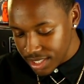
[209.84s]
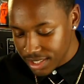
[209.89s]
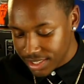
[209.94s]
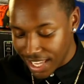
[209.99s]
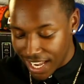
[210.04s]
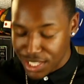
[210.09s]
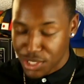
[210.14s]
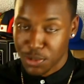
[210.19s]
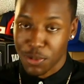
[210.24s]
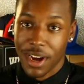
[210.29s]

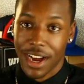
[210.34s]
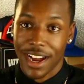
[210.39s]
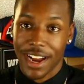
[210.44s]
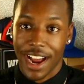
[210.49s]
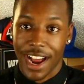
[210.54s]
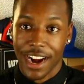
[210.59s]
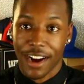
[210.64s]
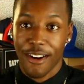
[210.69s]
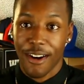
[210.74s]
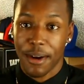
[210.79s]
That's why
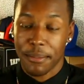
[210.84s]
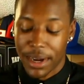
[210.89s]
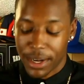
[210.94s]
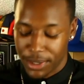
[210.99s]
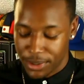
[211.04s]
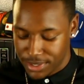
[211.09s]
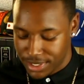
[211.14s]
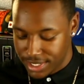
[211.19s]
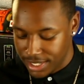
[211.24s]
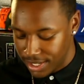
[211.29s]
I caught mine
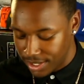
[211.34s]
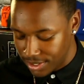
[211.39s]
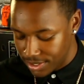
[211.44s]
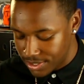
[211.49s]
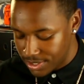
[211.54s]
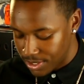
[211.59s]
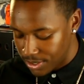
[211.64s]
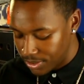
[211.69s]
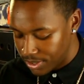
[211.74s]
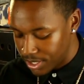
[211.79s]
on sale.
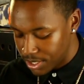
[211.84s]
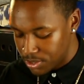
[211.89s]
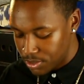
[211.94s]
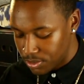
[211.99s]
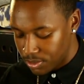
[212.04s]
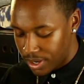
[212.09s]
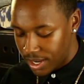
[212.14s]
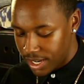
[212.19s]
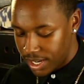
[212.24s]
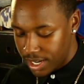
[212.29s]
So this
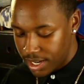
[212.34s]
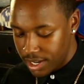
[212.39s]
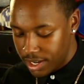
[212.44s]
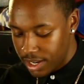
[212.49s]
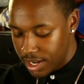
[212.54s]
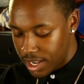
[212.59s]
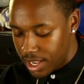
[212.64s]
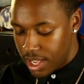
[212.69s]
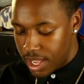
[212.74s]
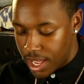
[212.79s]
one right here,
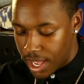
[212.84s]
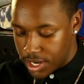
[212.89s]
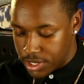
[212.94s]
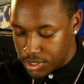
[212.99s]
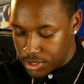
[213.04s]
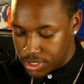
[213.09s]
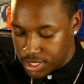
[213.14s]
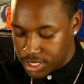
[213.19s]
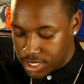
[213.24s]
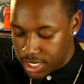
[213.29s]
as
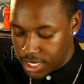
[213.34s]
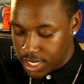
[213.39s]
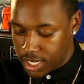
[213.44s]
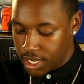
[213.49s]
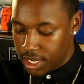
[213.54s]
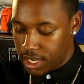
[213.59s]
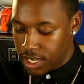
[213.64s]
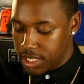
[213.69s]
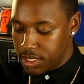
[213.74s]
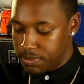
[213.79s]
you can see,
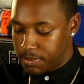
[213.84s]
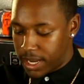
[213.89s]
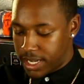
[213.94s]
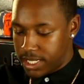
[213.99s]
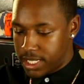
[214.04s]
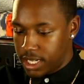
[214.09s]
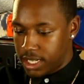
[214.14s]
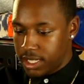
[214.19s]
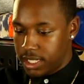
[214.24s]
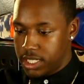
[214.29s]
is
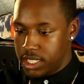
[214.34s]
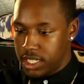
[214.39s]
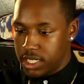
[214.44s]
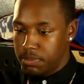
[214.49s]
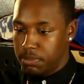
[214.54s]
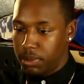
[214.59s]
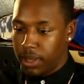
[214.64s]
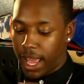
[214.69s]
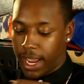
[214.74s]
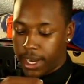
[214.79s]
basically
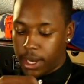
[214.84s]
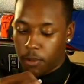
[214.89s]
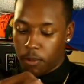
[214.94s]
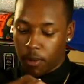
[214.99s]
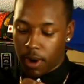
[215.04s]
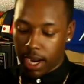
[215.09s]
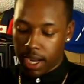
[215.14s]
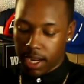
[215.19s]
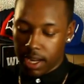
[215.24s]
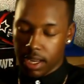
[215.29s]
just black and
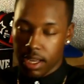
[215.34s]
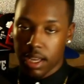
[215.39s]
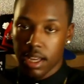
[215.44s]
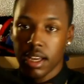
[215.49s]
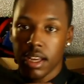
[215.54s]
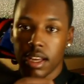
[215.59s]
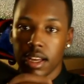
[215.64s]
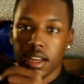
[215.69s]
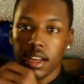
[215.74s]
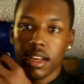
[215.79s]
white.
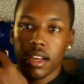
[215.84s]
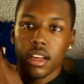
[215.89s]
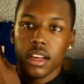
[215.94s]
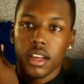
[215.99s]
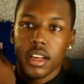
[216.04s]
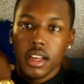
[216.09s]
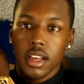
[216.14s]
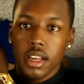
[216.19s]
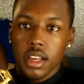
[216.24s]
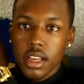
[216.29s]

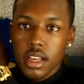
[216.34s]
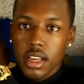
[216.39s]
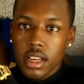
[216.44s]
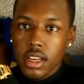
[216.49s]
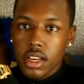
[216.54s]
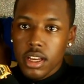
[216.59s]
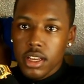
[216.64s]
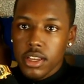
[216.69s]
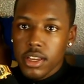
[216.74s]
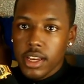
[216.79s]

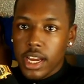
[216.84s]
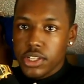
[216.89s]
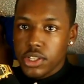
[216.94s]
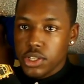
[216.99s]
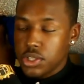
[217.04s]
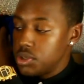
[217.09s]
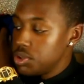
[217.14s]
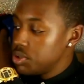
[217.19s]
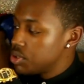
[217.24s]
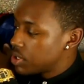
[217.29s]
You got your
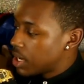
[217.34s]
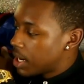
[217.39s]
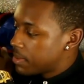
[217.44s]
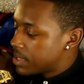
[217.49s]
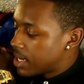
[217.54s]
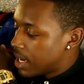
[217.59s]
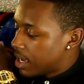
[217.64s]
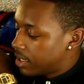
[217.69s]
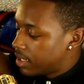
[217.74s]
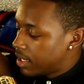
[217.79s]
two stripes
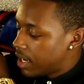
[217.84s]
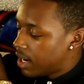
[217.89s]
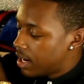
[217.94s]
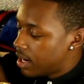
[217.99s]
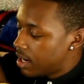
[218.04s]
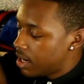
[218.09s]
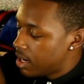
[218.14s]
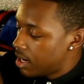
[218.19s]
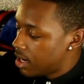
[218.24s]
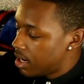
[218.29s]
down there.